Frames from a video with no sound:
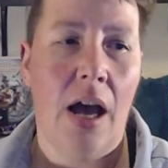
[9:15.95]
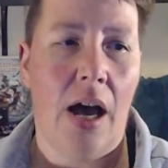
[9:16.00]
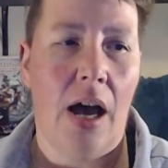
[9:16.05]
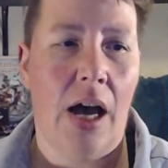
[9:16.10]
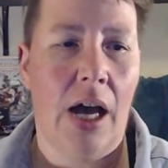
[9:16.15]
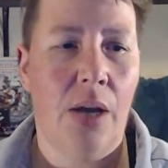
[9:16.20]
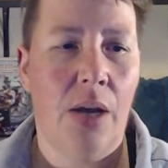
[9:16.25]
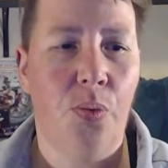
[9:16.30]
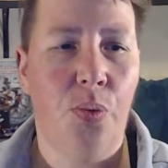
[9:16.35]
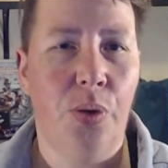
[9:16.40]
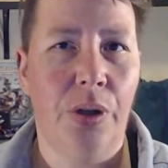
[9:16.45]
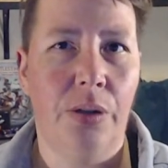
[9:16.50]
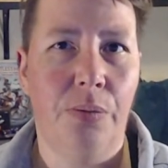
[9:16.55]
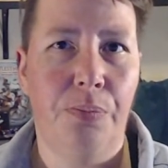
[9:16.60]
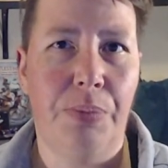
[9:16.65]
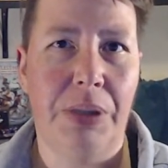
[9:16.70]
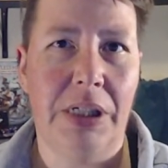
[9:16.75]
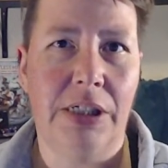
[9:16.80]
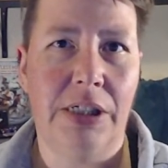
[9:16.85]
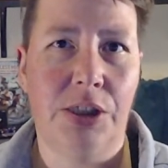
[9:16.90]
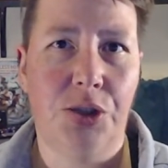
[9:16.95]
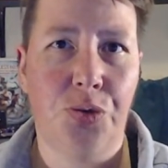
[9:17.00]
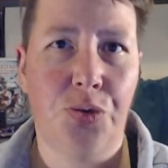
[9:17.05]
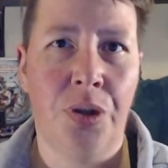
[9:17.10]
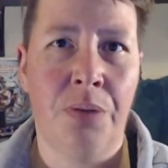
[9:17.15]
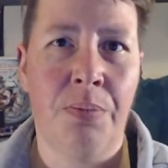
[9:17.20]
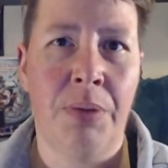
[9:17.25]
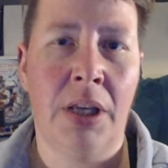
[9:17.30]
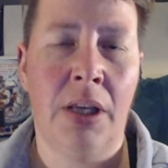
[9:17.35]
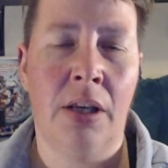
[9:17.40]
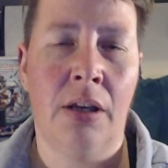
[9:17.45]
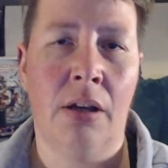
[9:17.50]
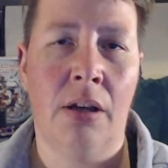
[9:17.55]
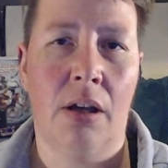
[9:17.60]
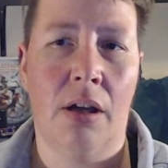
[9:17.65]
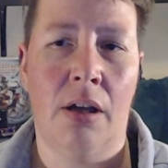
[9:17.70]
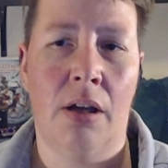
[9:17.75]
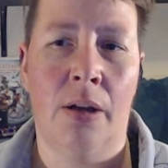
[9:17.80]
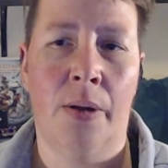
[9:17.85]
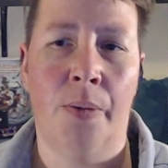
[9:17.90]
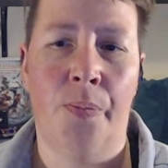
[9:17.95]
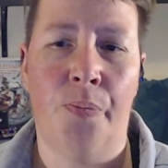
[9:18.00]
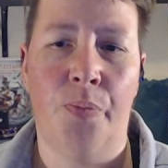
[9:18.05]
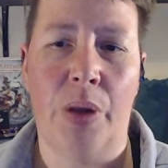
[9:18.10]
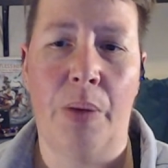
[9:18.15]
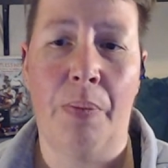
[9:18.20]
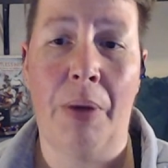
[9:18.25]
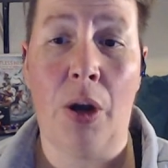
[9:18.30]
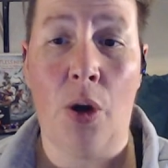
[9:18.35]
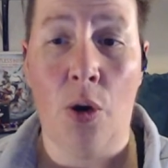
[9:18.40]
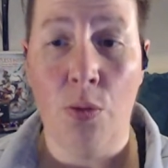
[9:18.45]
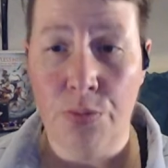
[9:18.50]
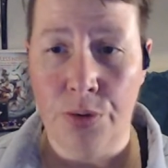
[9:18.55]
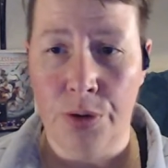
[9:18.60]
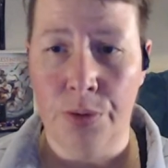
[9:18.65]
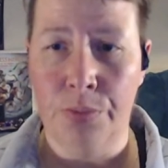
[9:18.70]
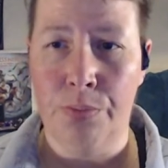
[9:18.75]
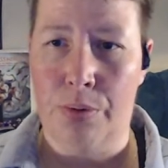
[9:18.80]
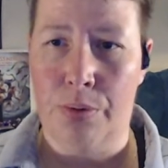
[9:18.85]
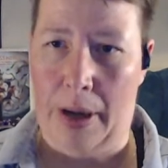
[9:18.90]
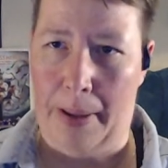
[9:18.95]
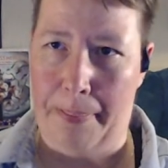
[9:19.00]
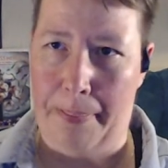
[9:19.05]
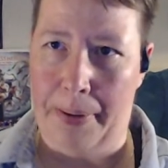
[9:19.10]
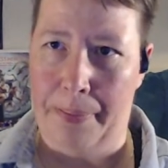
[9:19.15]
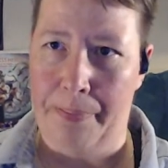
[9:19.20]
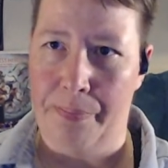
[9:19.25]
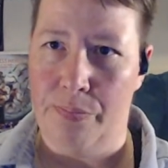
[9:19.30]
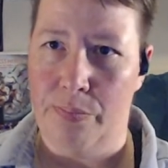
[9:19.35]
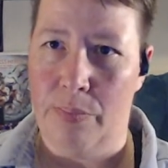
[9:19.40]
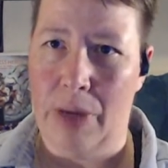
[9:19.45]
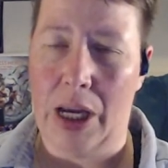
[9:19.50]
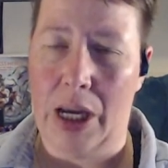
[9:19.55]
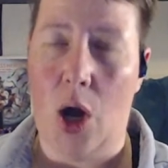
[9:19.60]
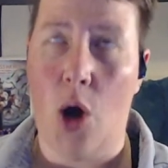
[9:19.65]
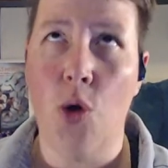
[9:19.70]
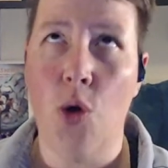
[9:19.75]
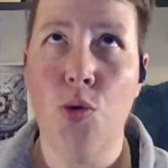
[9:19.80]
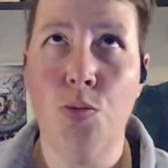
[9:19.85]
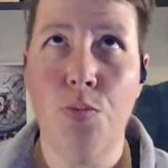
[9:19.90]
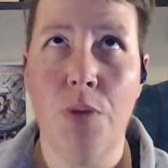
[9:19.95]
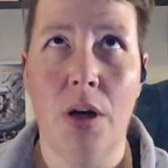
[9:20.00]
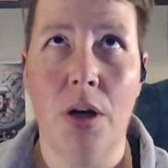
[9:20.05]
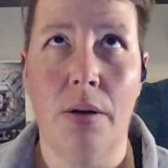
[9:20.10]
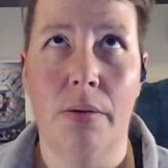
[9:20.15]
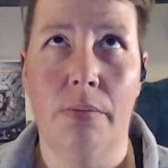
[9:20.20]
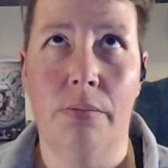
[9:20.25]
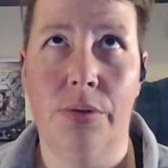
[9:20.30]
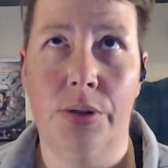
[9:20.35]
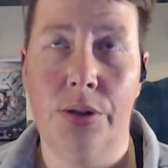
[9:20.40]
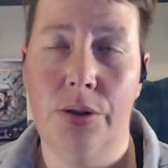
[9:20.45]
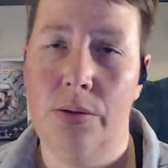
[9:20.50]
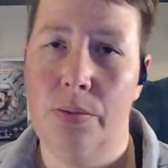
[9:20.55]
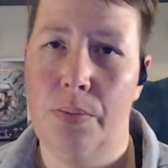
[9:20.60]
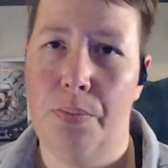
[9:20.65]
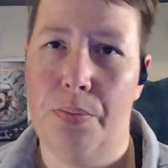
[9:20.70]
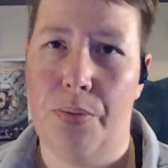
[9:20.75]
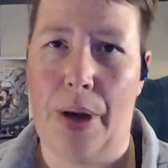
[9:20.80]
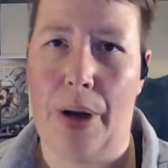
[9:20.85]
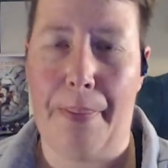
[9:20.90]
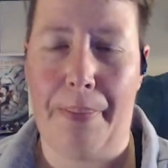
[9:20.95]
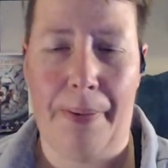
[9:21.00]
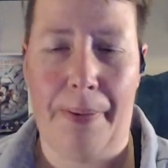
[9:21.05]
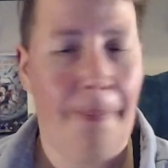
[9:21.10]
I will be streaming my homebrew prep. My homebrew prep.